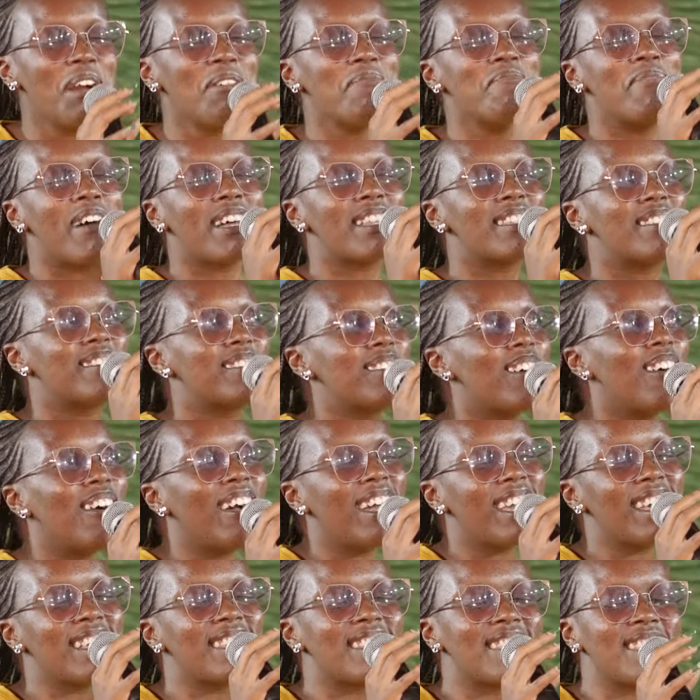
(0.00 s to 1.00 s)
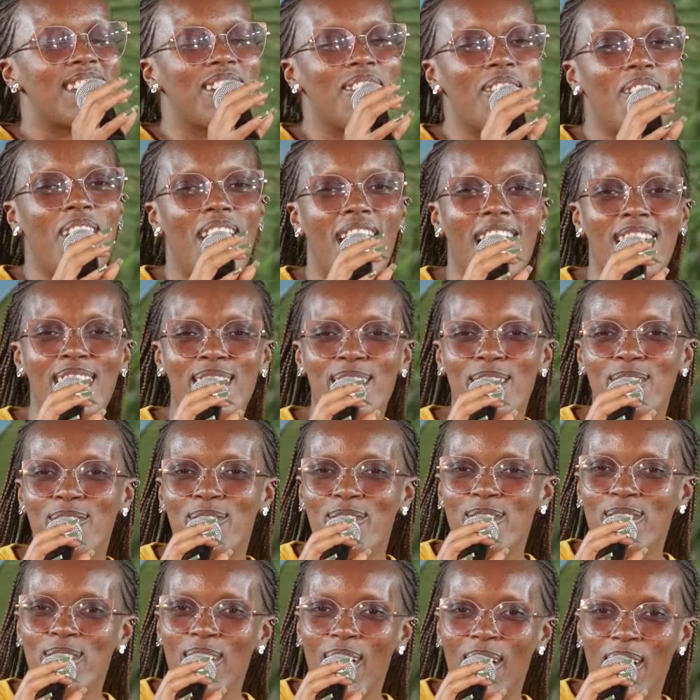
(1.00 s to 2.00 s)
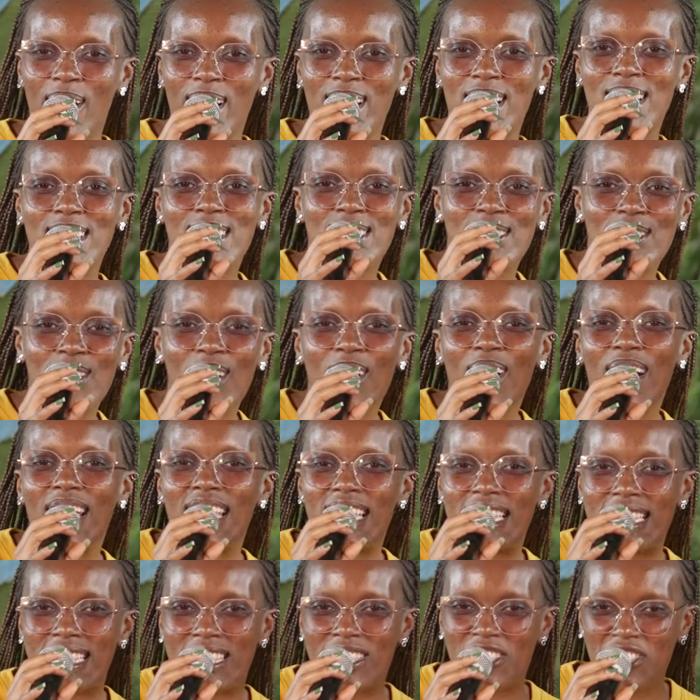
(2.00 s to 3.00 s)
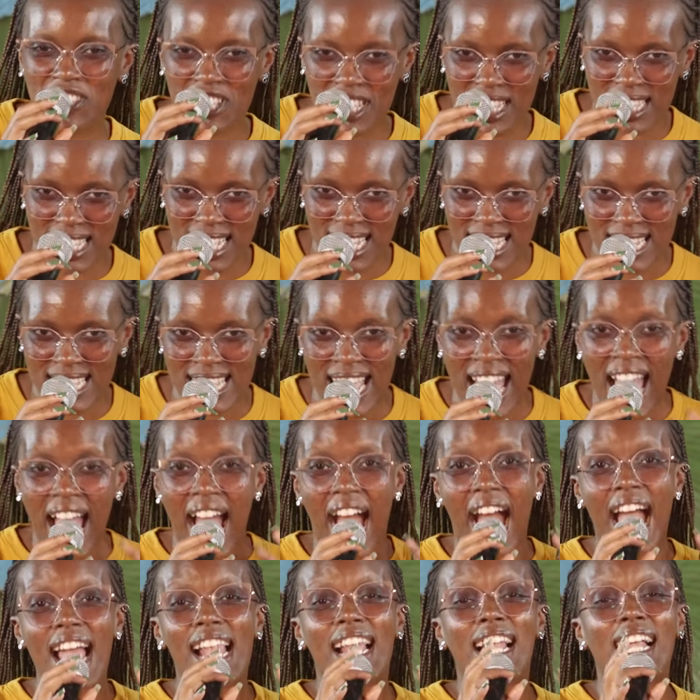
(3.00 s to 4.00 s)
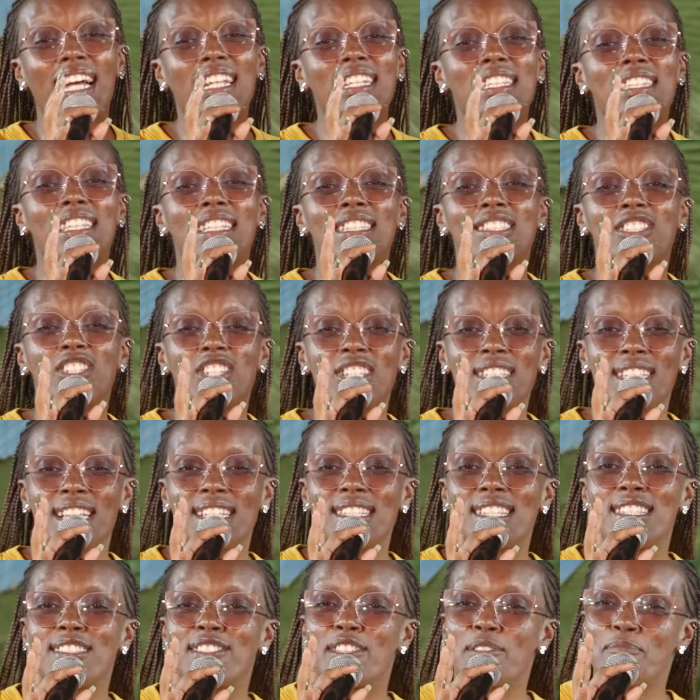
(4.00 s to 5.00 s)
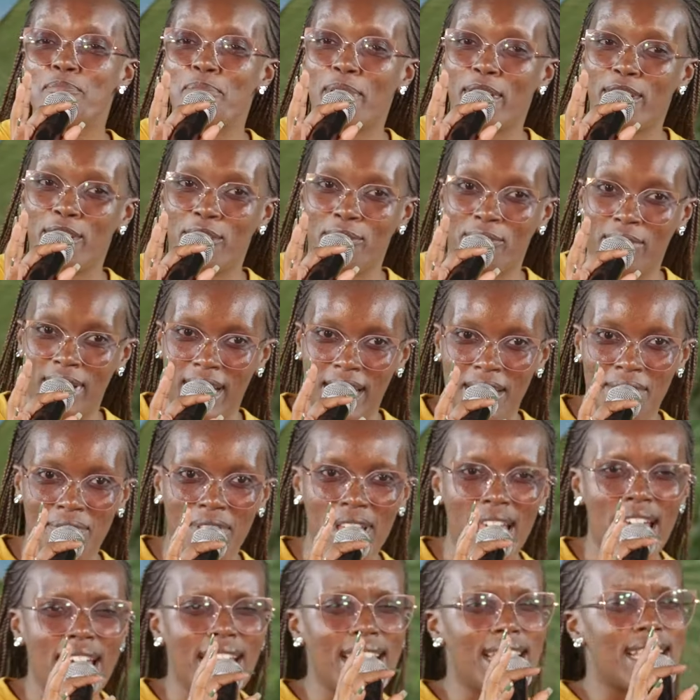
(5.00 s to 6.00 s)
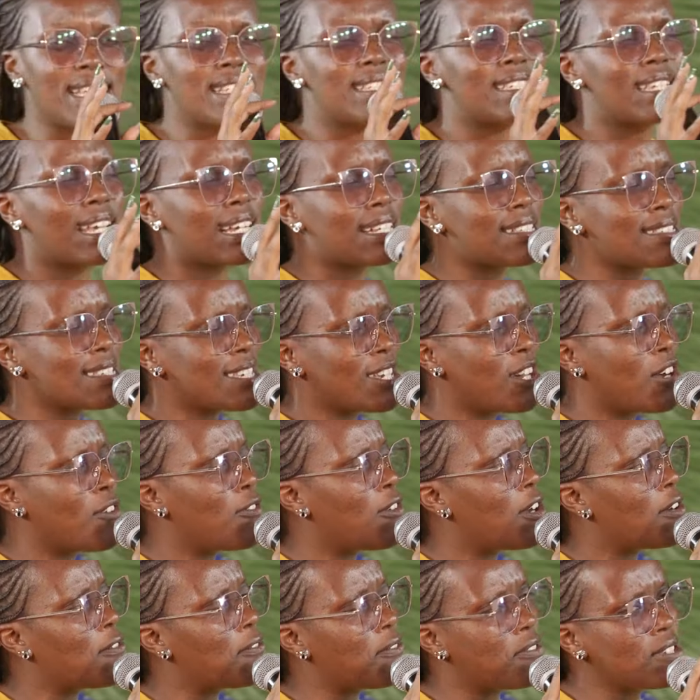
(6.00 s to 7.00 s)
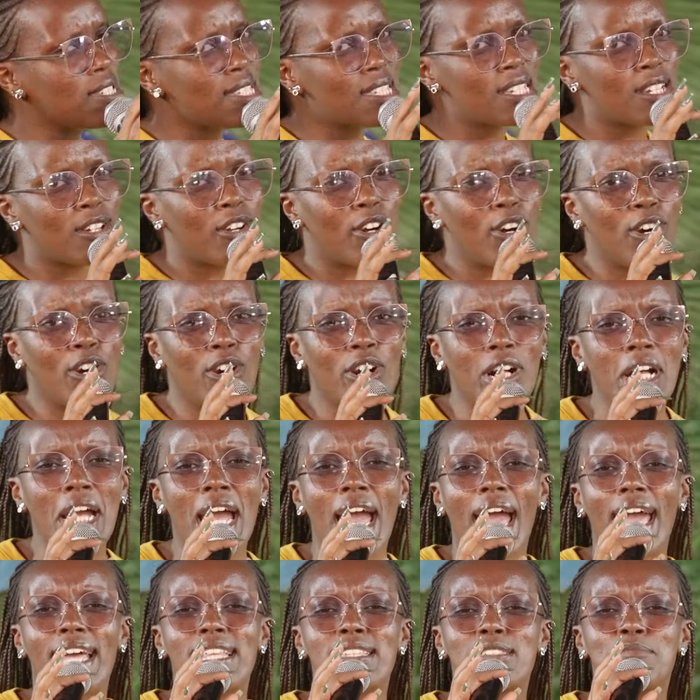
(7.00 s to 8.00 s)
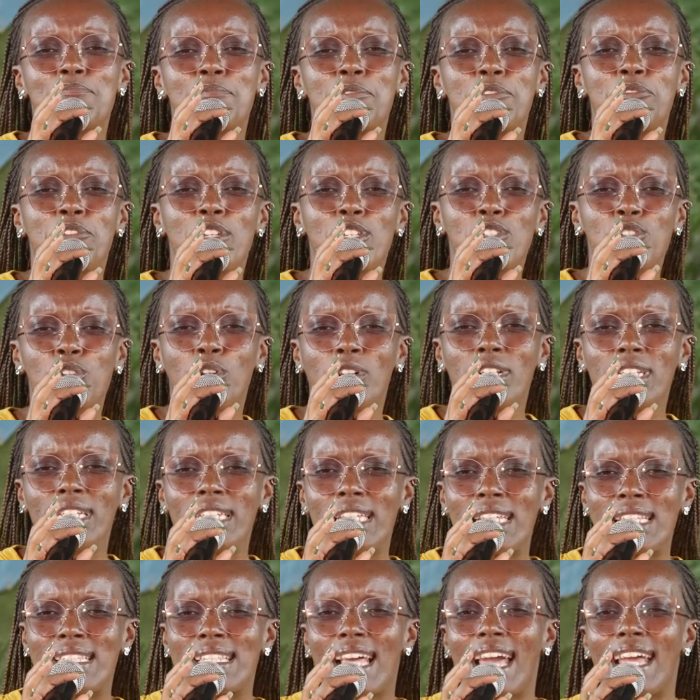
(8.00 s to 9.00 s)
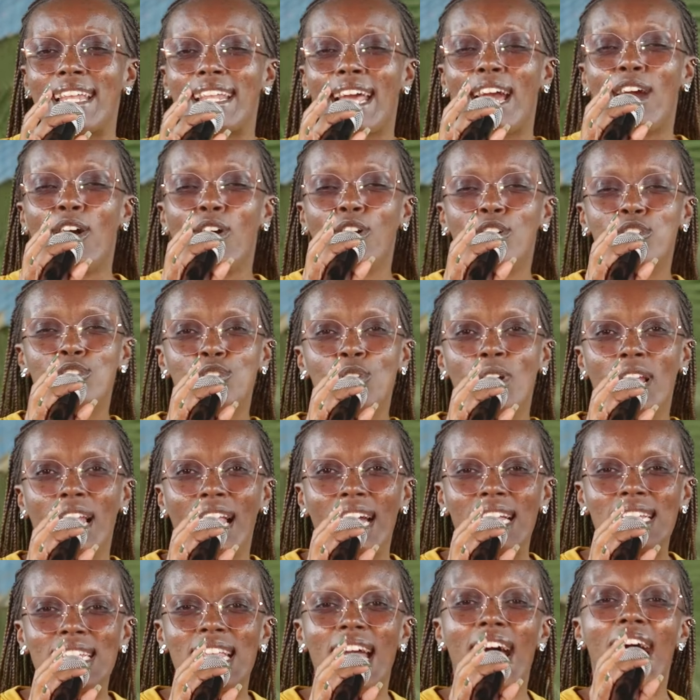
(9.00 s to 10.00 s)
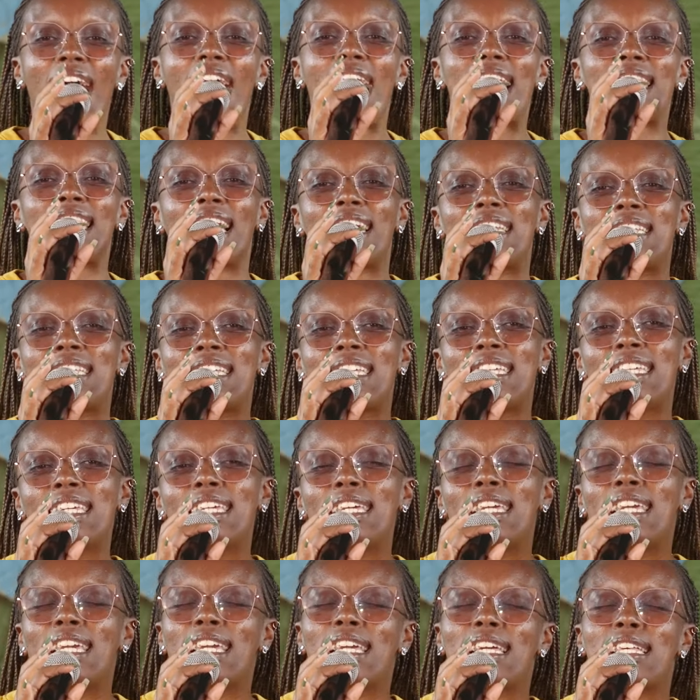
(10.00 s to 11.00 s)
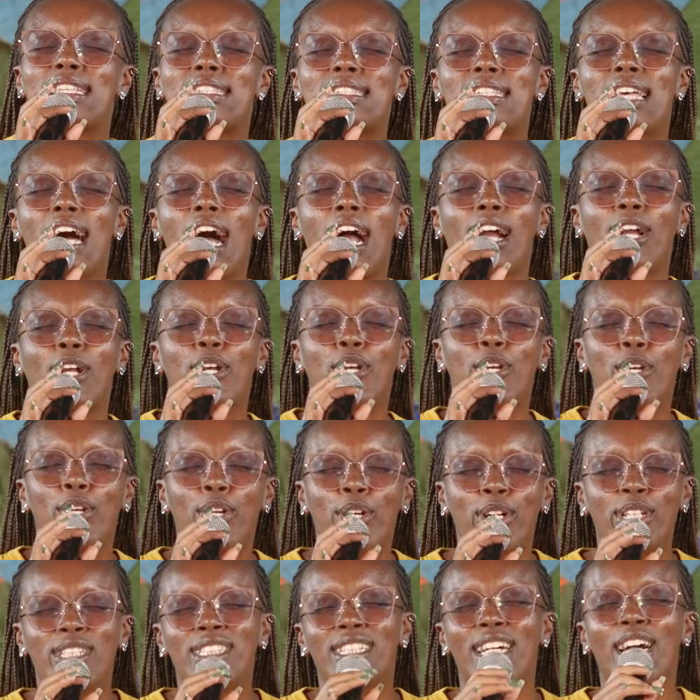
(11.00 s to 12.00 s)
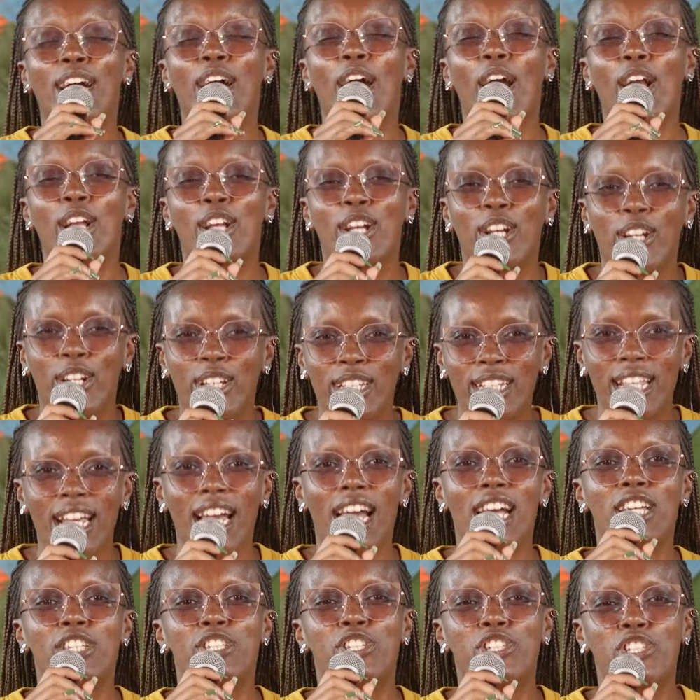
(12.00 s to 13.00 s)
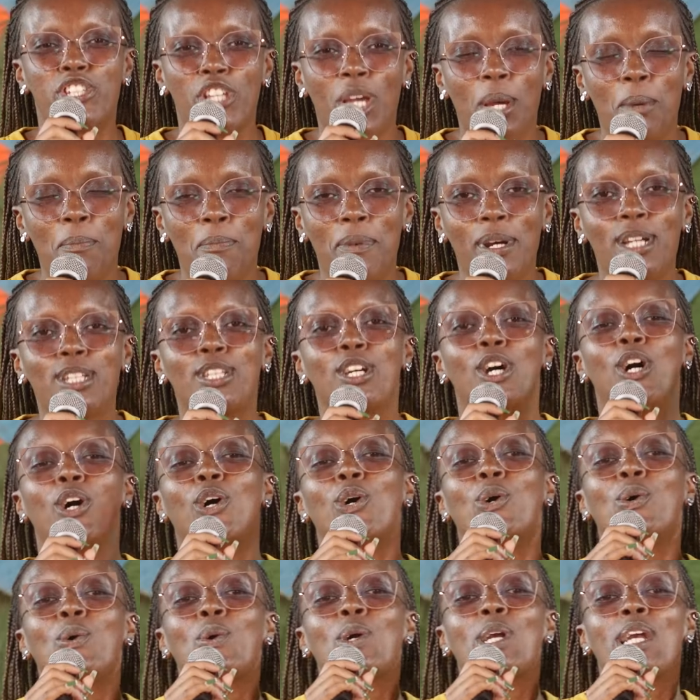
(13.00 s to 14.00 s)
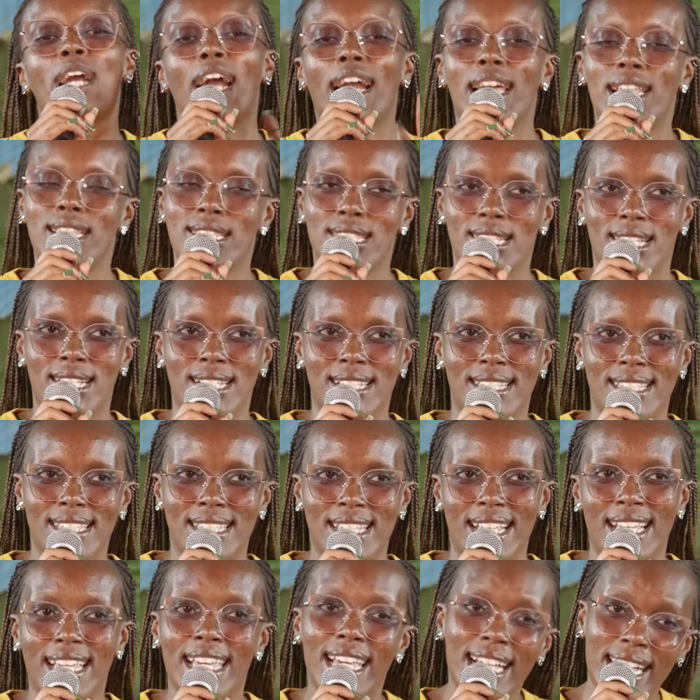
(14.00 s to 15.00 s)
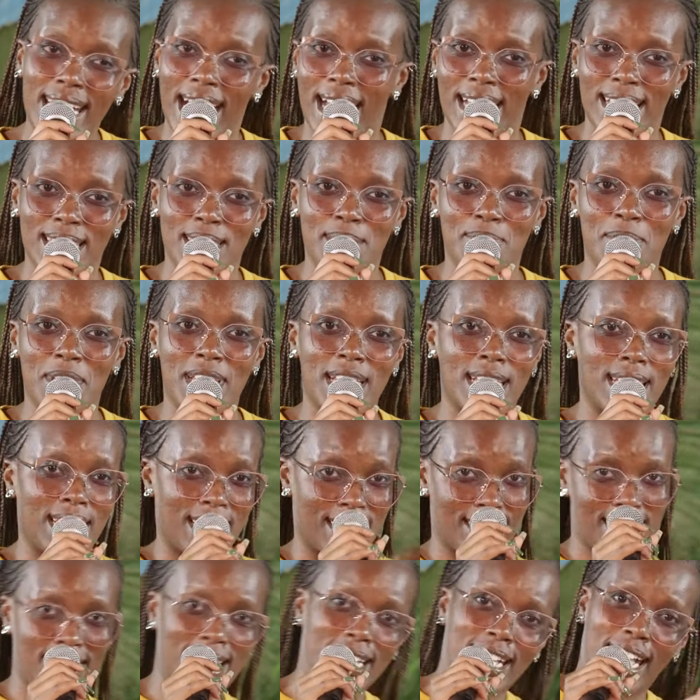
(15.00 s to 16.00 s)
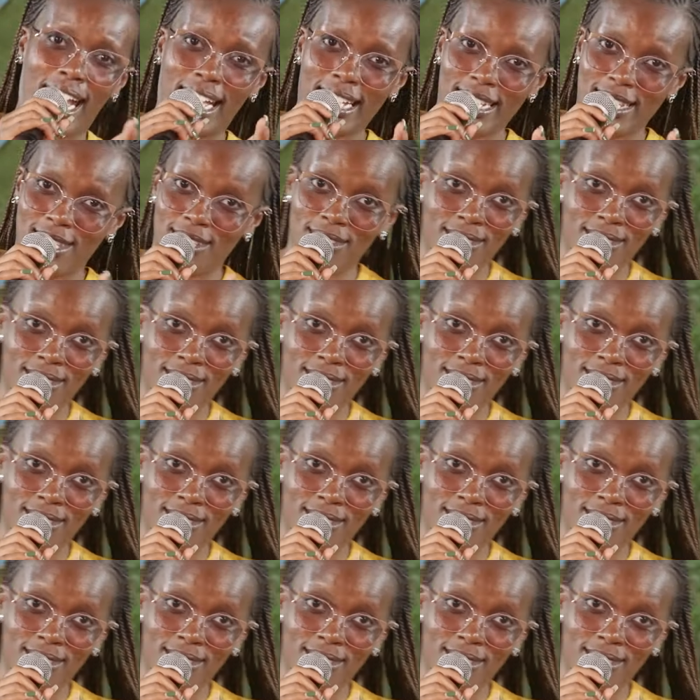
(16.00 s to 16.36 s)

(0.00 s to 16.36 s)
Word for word: but so is the word of God. So is Jesus. I learned that Jesus is the bread of life. He takes care of our physical and spiritual needs. And I also learned that He is a good, good shepherd who guides us. He guides me. Does He guide